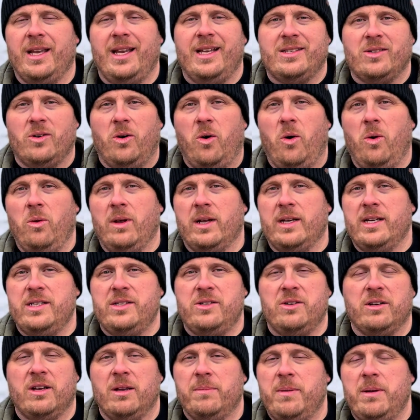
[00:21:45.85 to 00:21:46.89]
it's a whole lot
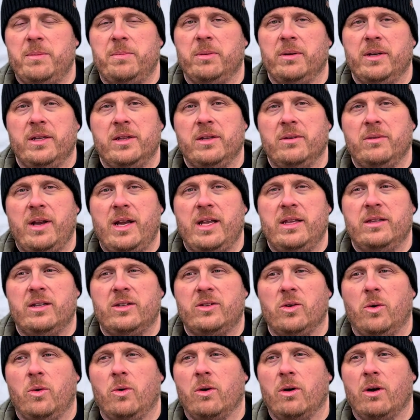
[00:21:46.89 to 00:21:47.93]
easier to get people in the
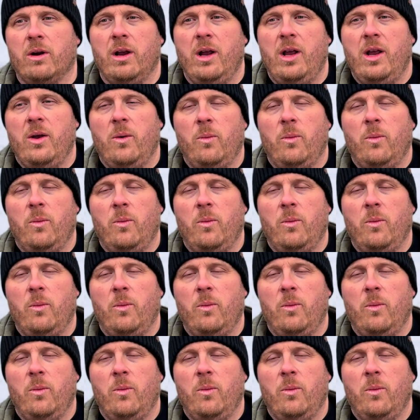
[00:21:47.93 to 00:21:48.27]
door,